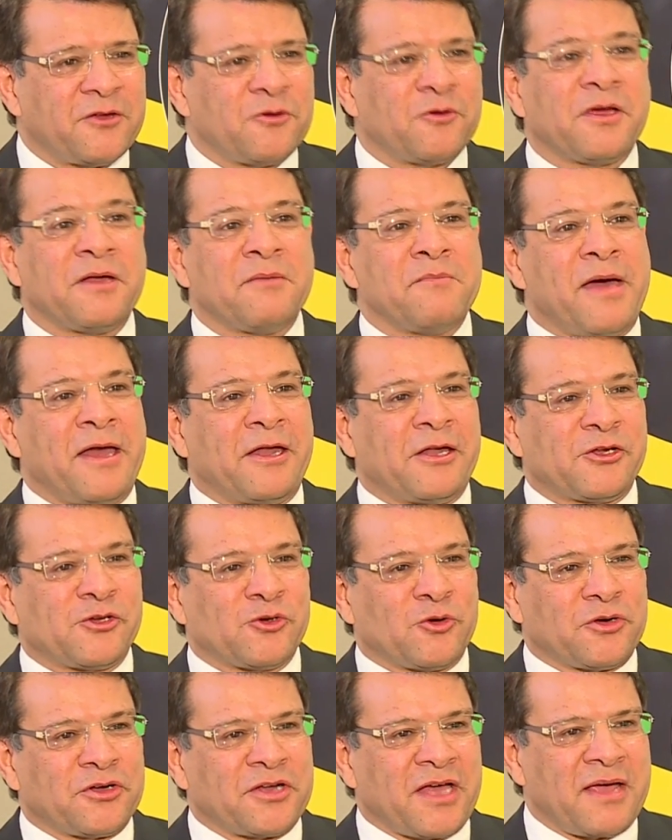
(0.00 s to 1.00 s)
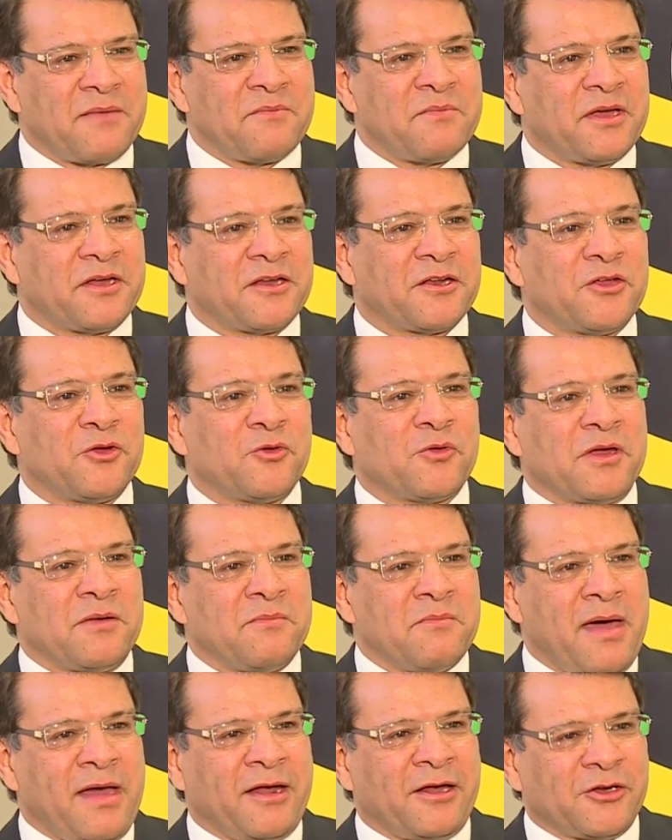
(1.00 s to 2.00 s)
you can manage your time better, you
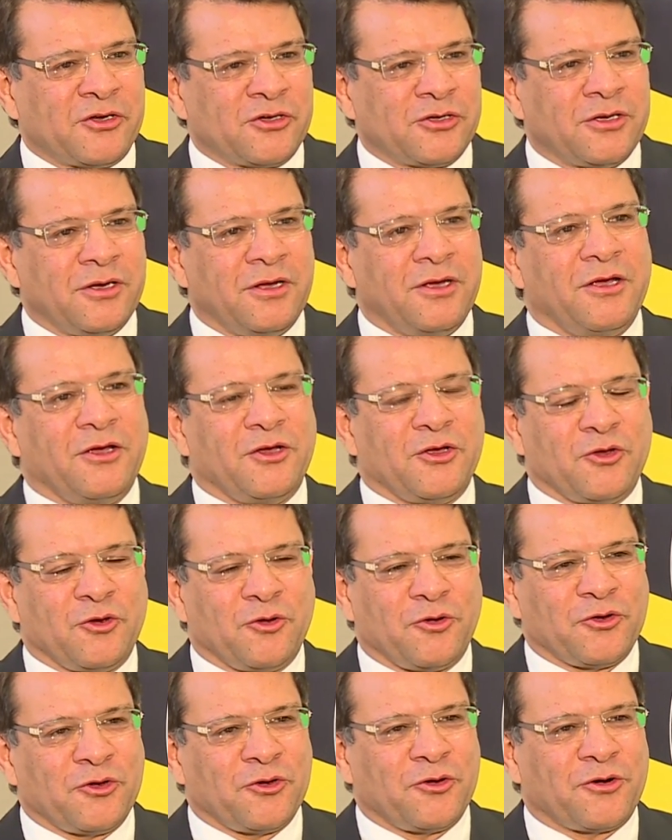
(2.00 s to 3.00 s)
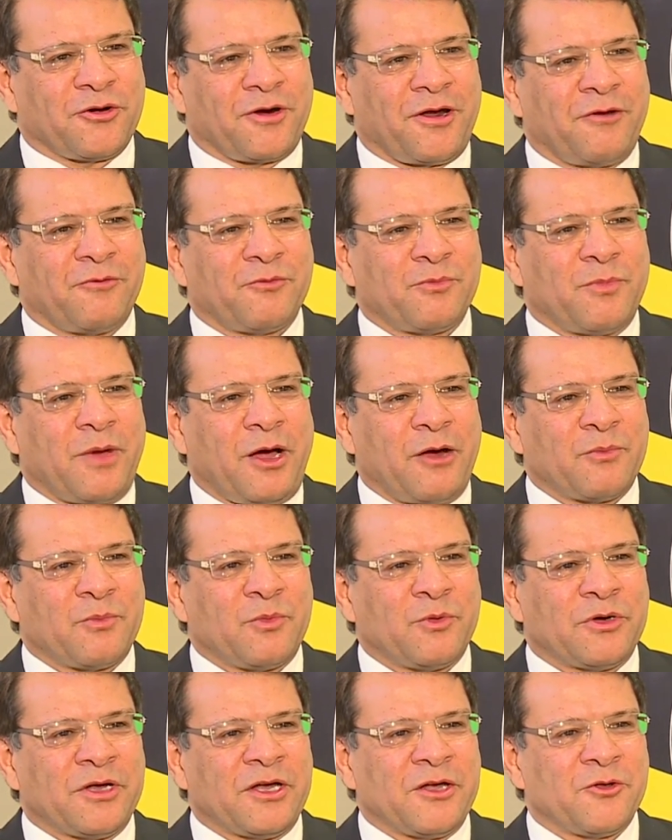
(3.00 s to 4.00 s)
can manage your
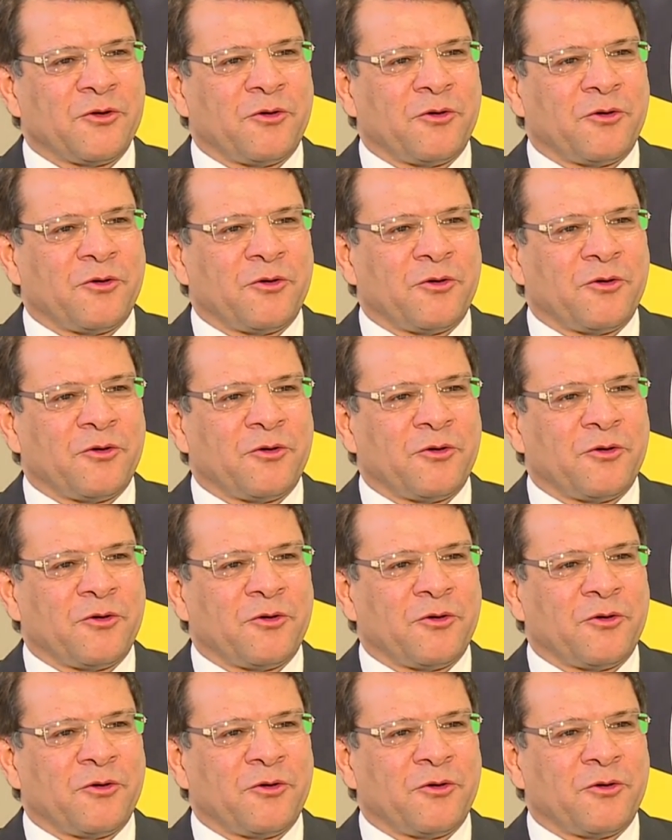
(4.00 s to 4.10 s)
output and